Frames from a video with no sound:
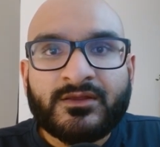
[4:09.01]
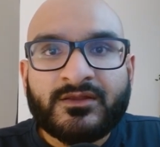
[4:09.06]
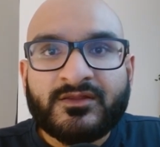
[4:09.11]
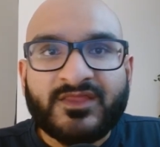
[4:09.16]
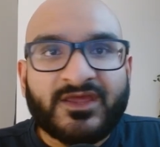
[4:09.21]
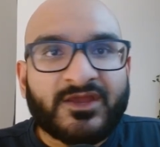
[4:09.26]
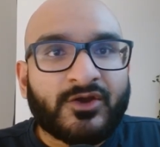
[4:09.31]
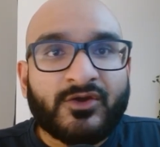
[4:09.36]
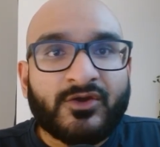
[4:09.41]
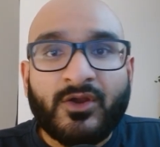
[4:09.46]

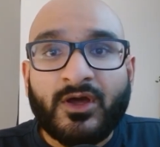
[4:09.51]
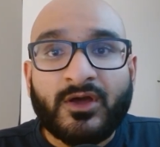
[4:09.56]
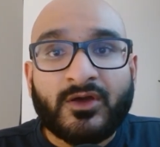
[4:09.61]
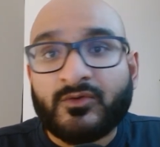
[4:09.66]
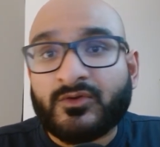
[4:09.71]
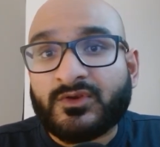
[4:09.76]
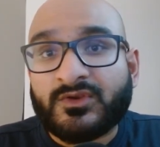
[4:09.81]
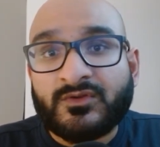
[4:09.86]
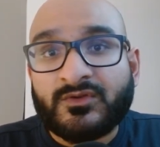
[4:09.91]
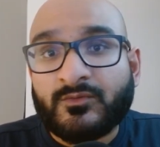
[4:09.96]
that you're not
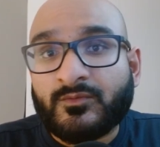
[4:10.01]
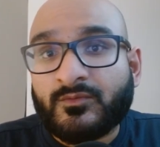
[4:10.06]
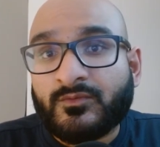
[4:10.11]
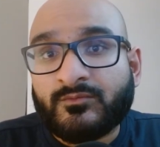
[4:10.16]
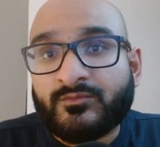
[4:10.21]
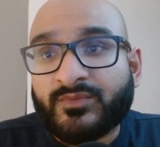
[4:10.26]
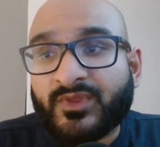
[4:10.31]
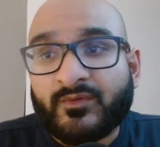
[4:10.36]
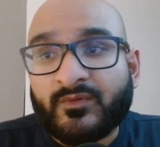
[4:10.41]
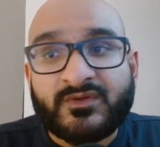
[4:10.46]
going to
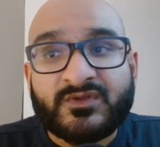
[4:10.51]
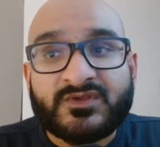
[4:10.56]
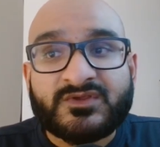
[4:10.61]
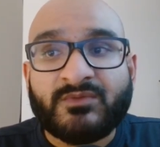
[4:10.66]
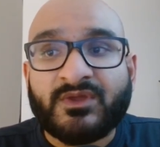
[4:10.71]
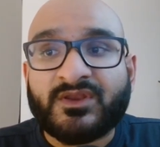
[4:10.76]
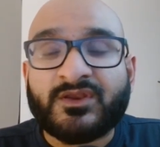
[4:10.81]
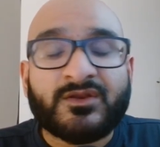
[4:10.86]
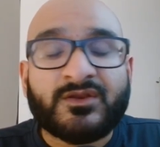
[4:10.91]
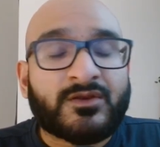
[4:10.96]
be able to
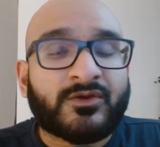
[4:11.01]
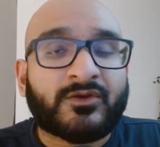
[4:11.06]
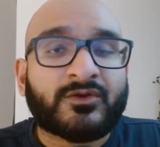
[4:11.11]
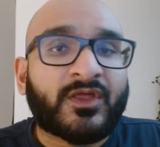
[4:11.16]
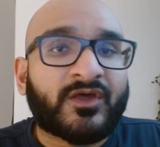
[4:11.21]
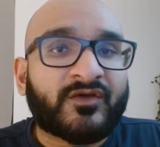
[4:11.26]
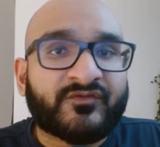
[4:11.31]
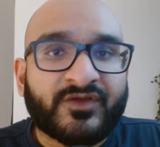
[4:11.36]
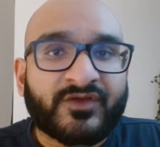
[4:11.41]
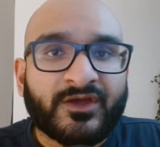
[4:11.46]
spend it in your
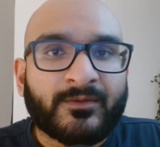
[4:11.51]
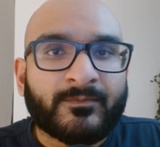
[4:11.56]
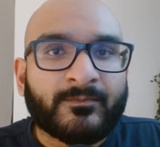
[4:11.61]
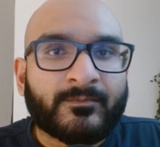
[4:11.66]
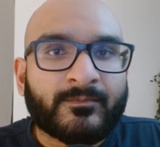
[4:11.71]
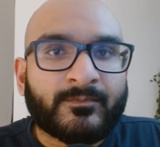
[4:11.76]
lifetime.